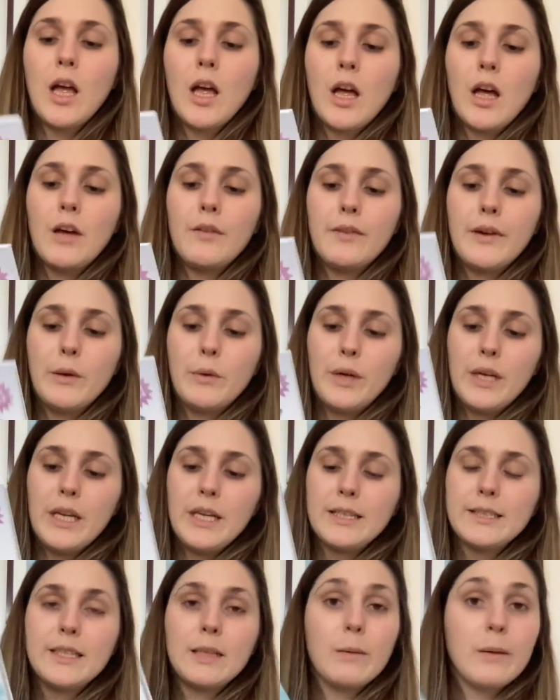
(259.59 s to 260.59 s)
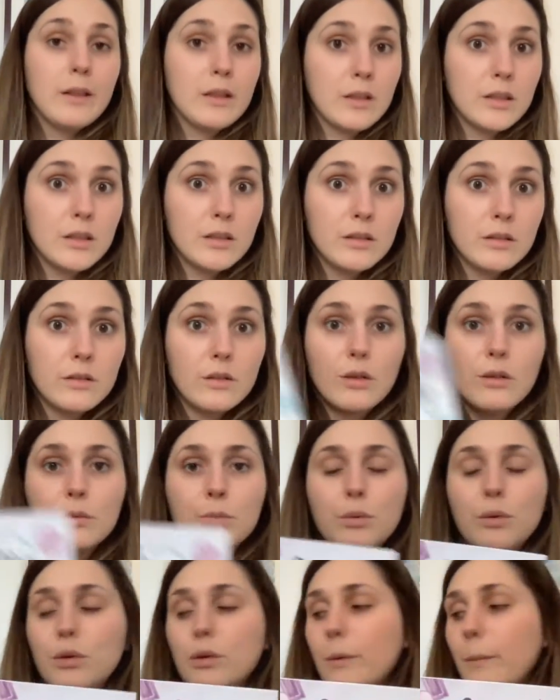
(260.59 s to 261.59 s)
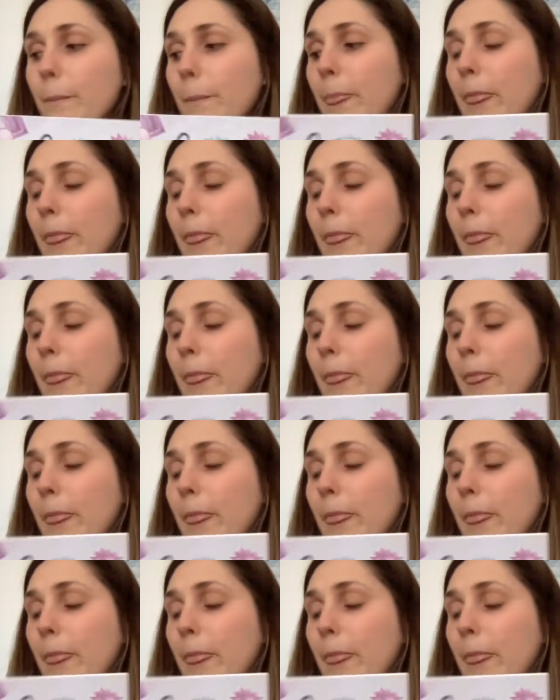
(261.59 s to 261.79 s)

a very similar notebook.